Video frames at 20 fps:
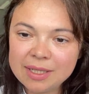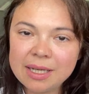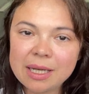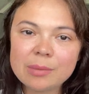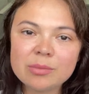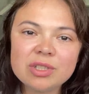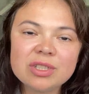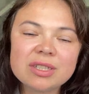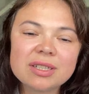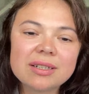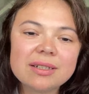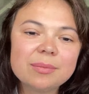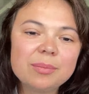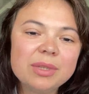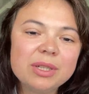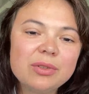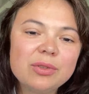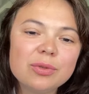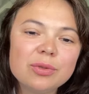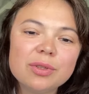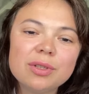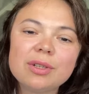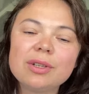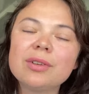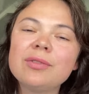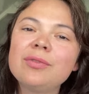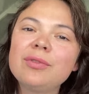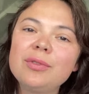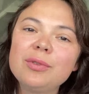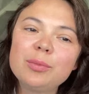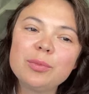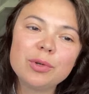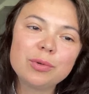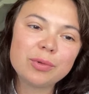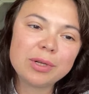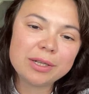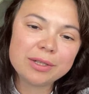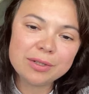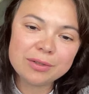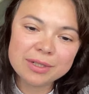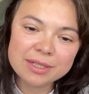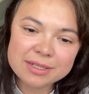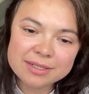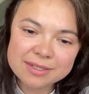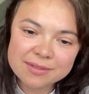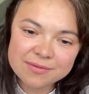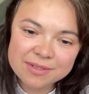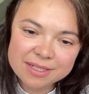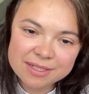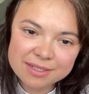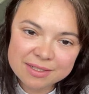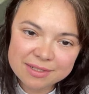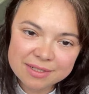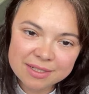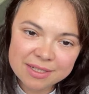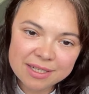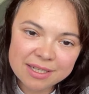I'm just going to be doing a few more renderings of it.